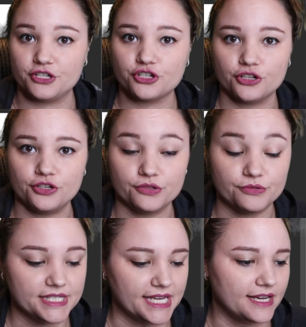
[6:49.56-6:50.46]
sure you
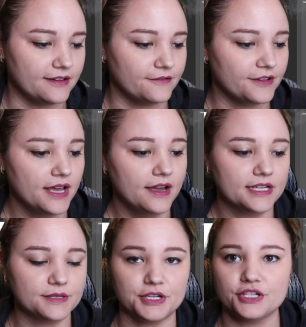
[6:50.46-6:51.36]
save,
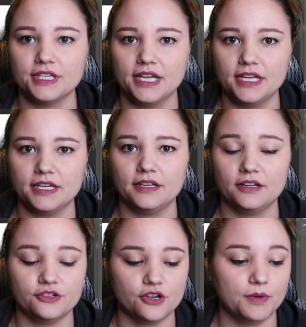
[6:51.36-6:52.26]
especially in
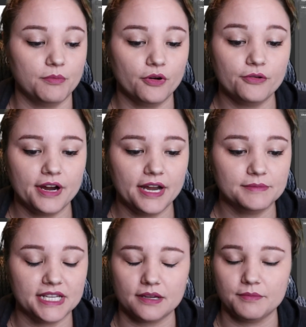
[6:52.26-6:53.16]
Adobe
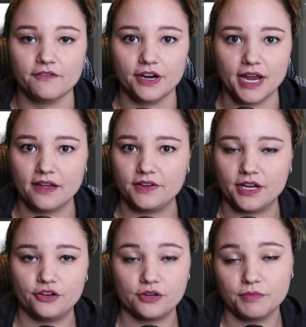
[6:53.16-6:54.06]
programs that can be very heavy
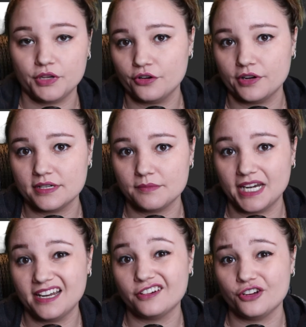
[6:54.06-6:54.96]
on your computer, and
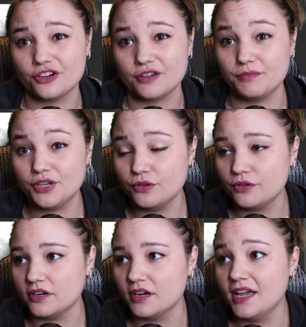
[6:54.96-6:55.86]
depending on your
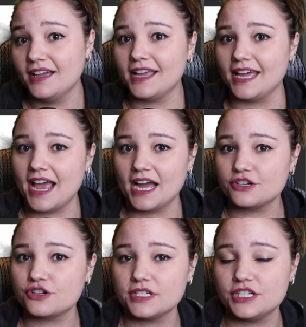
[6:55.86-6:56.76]
computer can
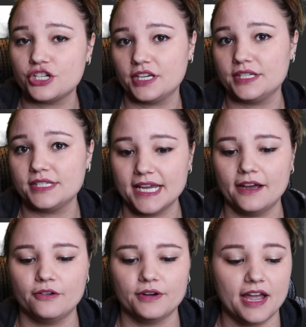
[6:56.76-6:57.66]
actually shut it
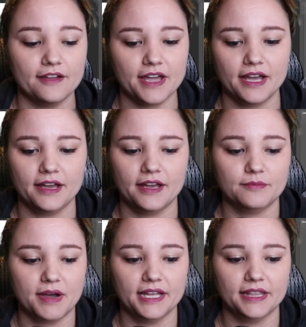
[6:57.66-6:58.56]
down. I've had
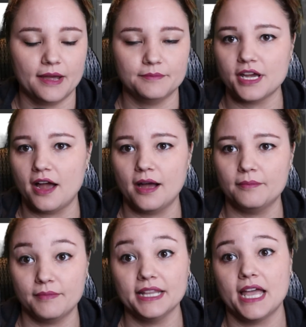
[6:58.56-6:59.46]
my
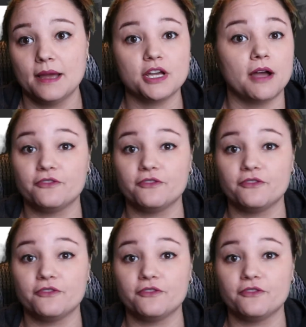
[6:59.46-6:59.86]
laptop